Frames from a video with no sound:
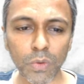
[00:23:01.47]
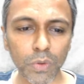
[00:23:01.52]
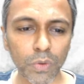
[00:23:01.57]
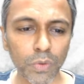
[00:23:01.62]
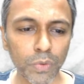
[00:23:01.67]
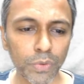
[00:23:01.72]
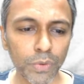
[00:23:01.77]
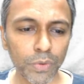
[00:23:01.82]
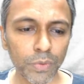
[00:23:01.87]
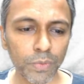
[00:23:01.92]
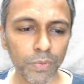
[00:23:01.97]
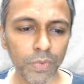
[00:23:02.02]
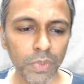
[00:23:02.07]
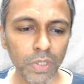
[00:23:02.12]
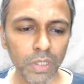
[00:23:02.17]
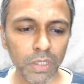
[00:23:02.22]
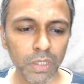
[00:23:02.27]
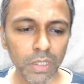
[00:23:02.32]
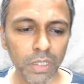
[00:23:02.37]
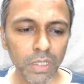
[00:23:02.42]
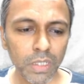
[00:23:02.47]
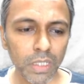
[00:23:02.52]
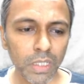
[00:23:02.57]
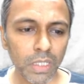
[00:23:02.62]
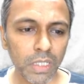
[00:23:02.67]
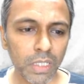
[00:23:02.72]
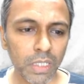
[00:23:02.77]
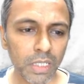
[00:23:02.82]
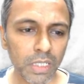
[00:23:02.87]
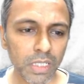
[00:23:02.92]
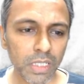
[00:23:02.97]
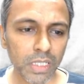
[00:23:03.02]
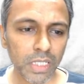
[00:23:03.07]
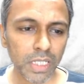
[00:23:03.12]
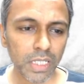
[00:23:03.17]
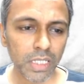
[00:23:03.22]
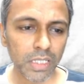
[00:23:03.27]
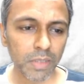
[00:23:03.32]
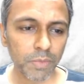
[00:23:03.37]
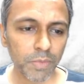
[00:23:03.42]
known to you. Let
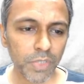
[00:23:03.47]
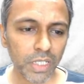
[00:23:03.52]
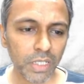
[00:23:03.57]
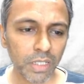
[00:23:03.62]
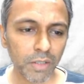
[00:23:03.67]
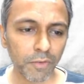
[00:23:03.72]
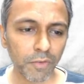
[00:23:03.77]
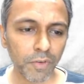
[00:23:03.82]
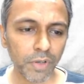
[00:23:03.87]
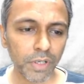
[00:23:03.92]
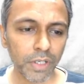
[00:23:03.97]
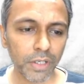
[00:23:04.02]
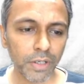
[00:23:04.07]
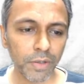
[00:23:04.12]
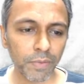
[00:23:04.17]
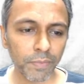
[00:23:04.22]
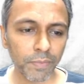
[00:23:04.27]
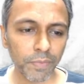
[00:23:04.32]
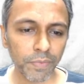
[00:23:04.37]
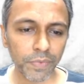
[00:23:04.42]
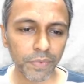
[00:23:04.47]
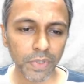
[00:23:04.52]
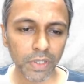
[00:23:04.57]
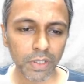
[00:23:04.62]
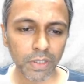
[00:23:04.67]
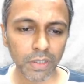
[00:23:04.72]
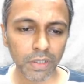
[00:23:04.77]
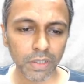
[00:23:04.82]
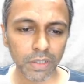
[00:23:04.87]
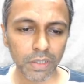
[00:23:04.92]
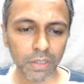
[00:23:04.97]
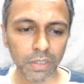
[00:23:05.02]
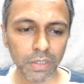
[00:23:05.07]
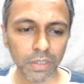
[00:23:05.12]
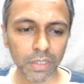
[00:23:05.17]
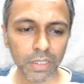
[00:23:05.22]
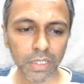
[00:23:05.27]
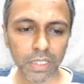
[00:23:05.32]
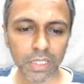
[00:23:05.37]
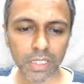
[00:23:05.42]
us take something different.
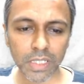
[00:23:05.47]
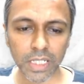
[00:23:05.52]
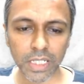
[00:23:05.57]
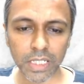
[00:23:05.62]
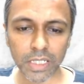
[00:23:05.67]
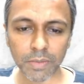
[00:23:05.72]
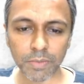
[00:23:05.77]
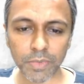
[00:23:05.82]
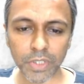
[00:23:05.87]
Let us